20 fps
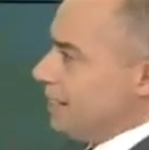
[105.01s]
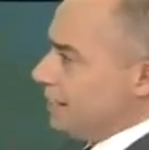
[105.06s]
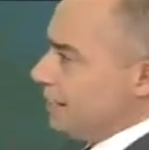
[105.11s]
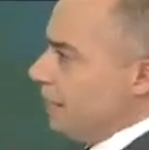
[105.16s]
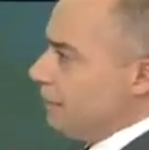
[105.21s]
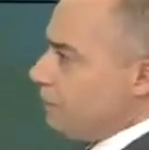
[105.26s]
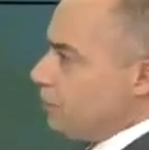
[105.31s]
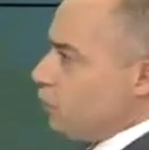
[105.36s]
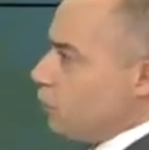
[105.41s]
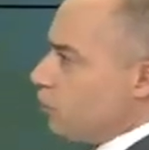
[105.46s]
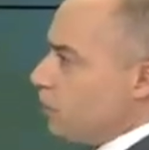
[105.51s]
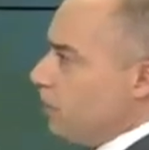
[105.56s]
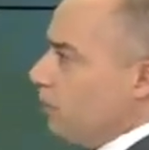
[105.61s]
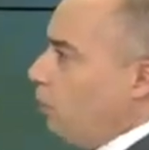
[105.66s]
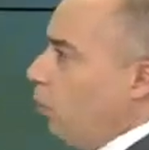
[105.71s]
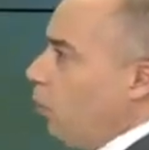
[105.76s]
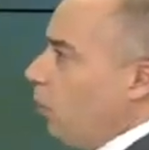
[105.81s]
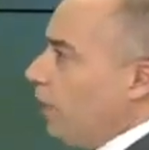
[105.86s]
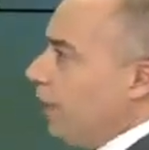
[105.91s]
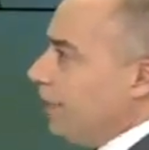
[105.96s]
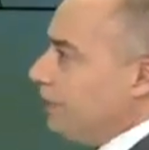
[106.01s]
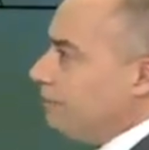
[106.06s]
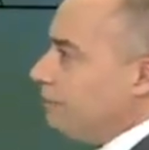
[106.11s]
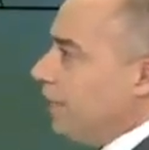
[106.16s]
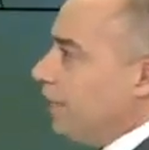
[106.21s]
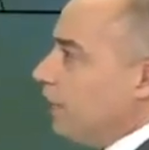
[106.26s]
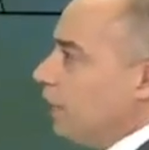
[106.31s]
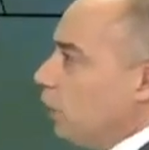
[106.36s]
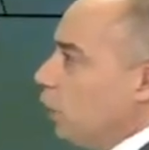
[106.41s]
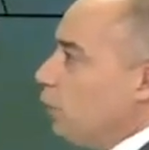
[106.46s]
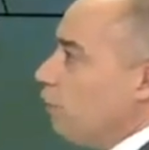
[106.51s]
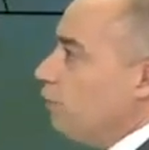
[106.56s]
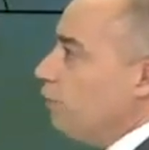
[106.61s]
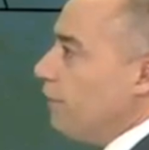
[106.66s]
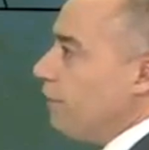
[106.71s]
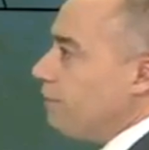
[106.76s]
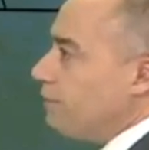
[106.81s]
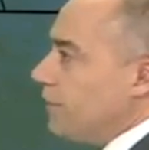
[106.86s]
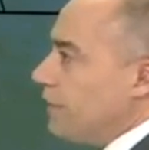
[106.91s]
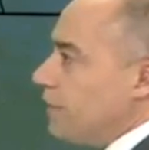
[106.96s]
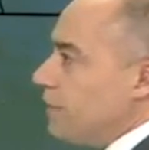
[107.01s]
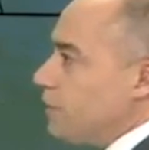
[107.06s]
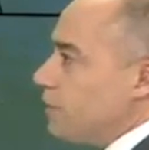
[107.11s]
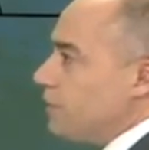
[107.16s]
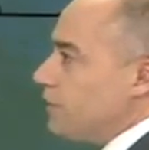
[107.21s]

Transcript: Temperatures in the morning in the low 50s,